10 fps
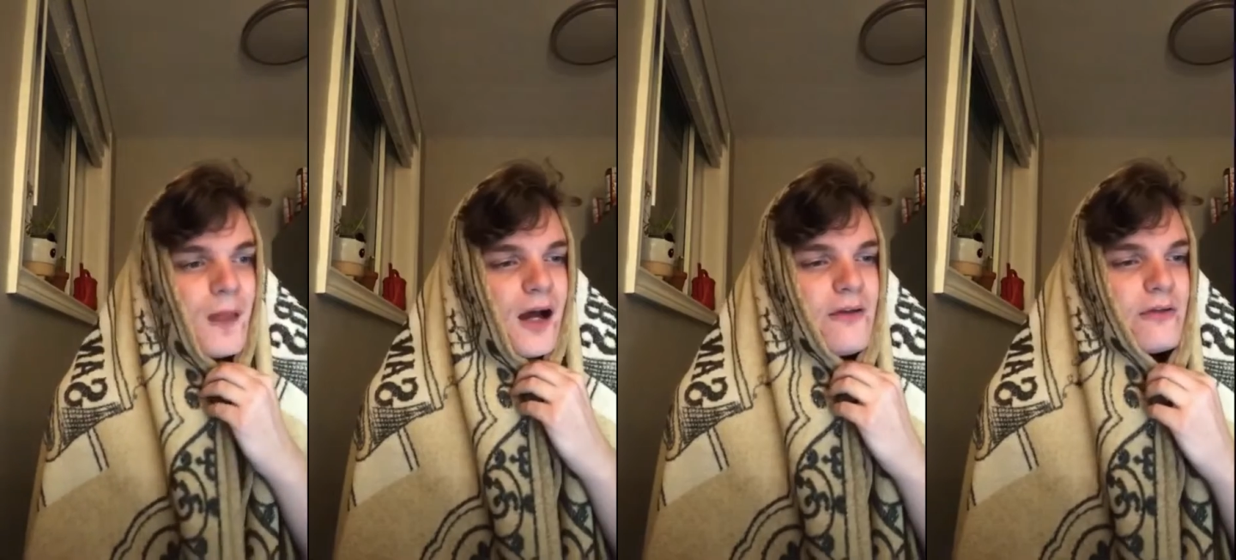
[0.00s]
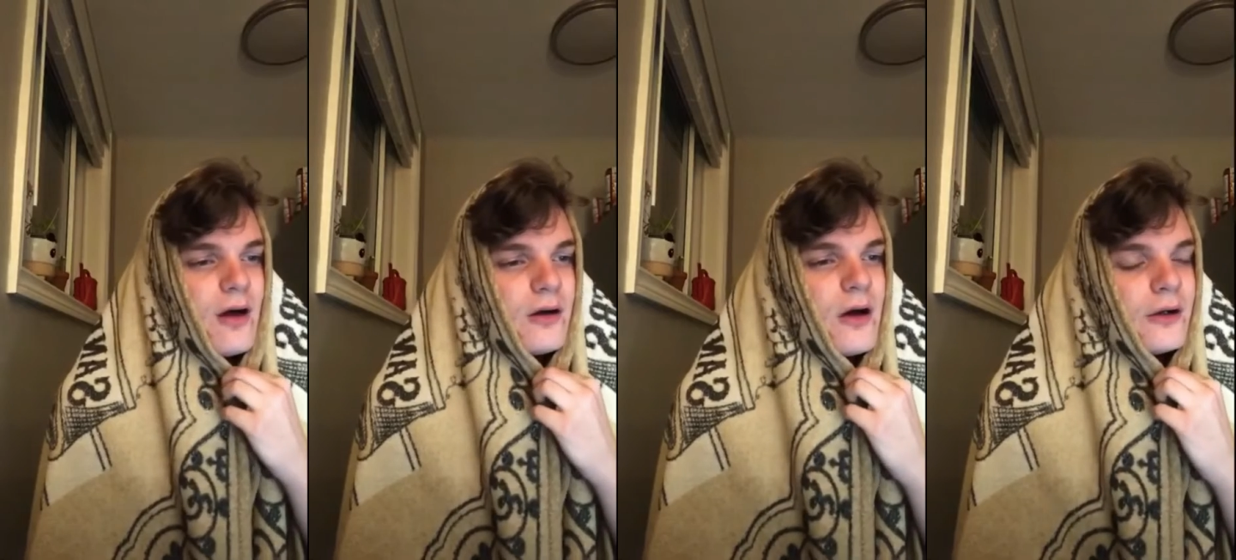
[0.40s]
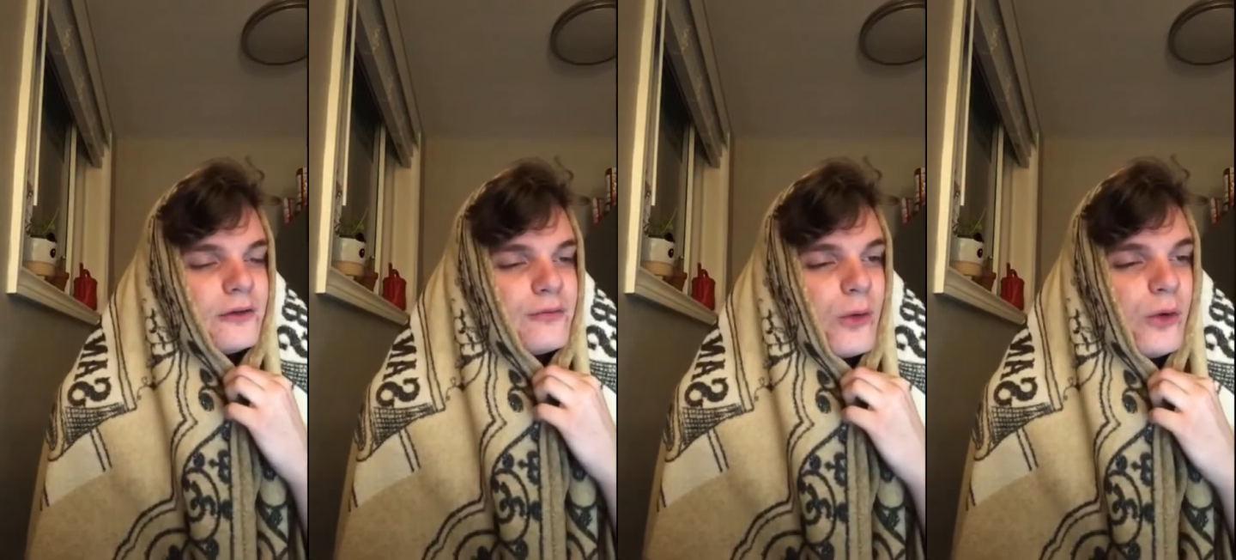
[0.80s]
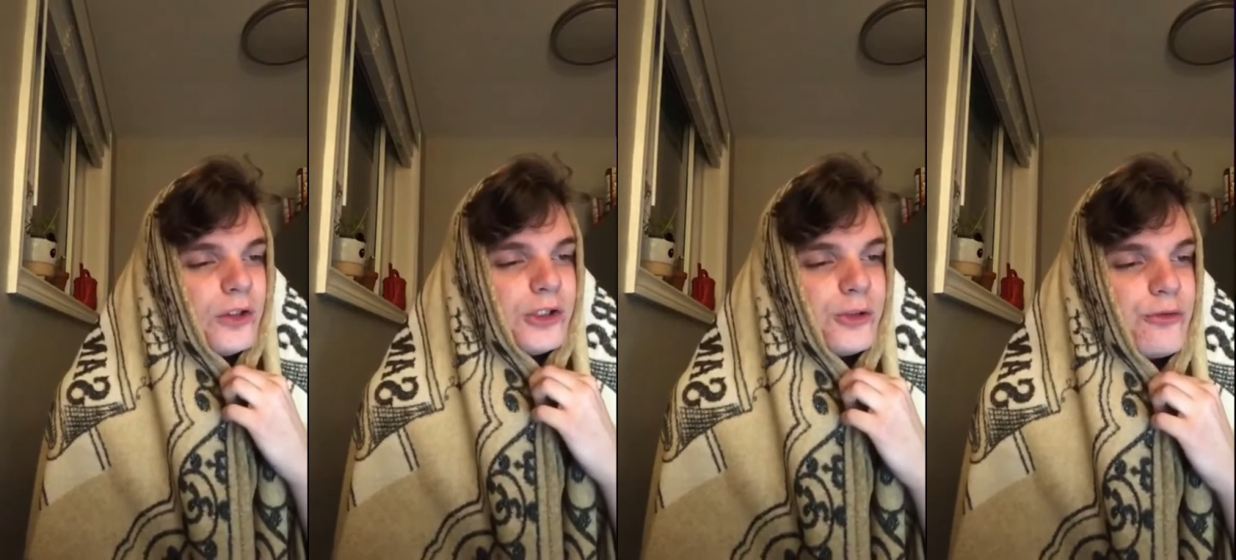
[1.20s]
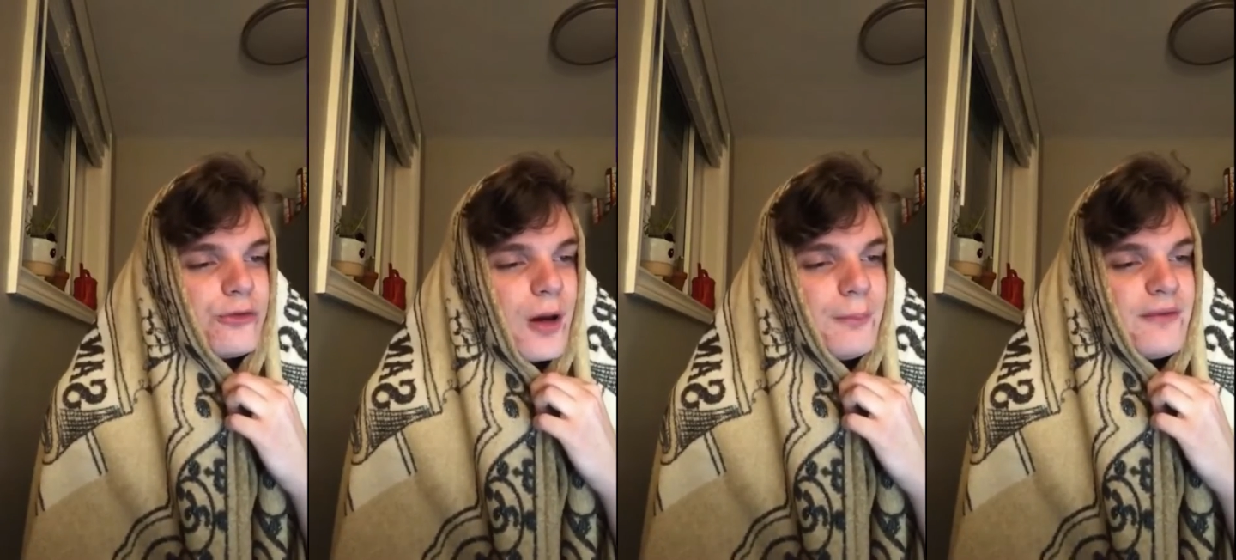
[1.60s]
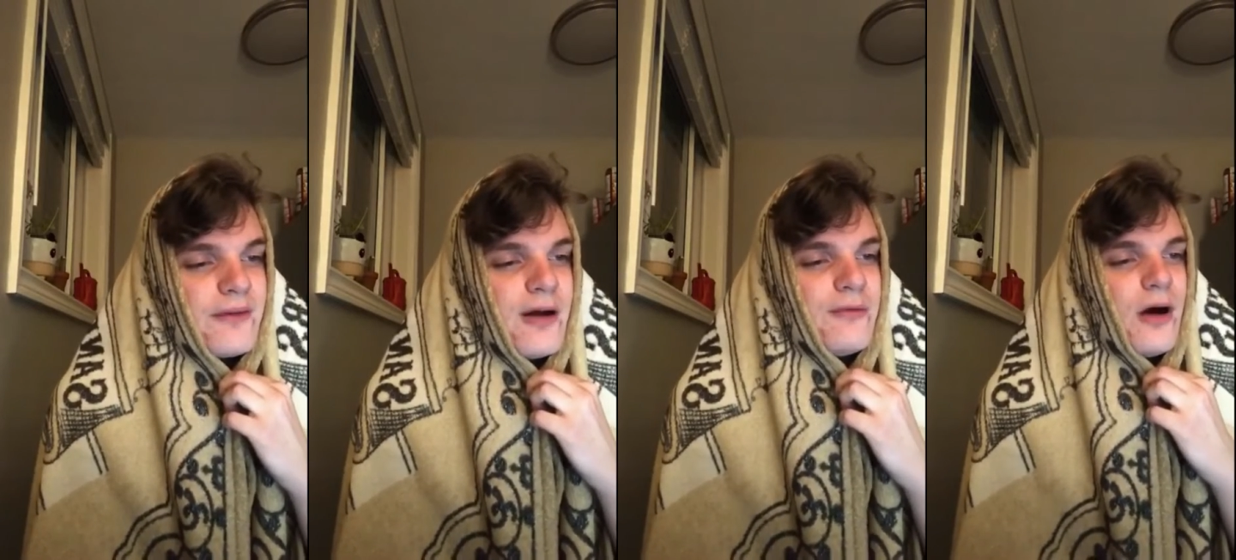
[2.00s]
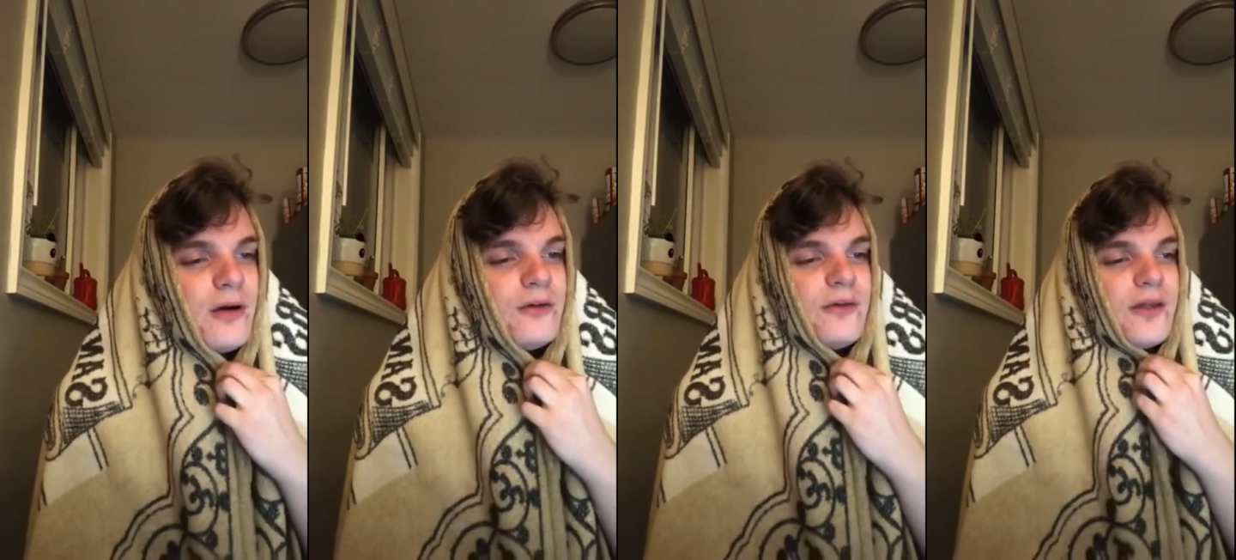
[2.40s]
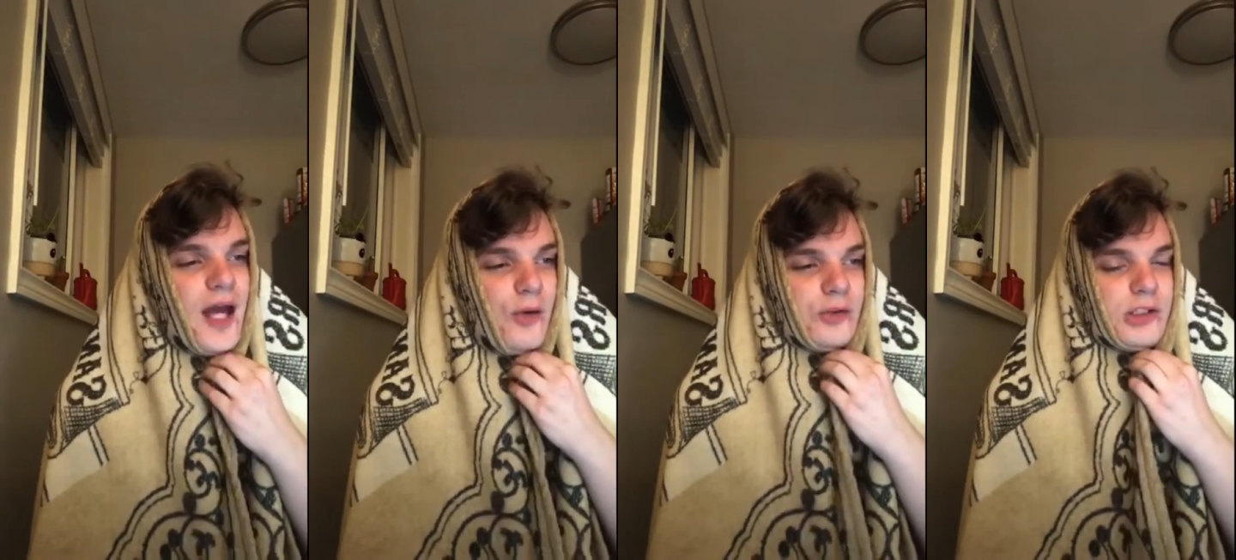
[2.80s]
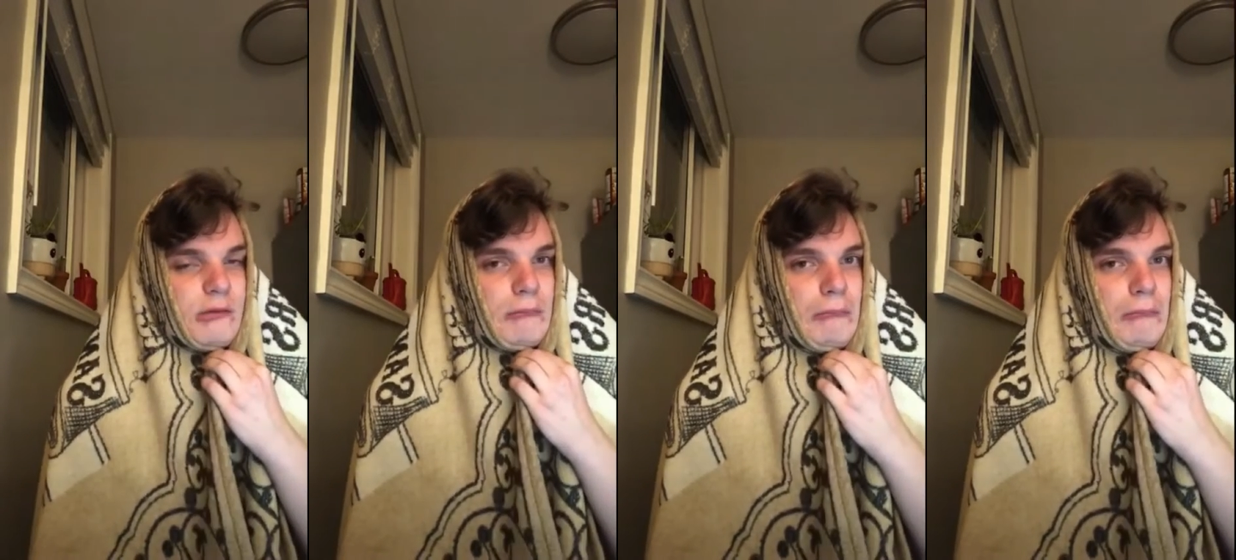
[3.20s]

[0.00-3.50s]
I saw a carton of orange juice dump itself onto the couch.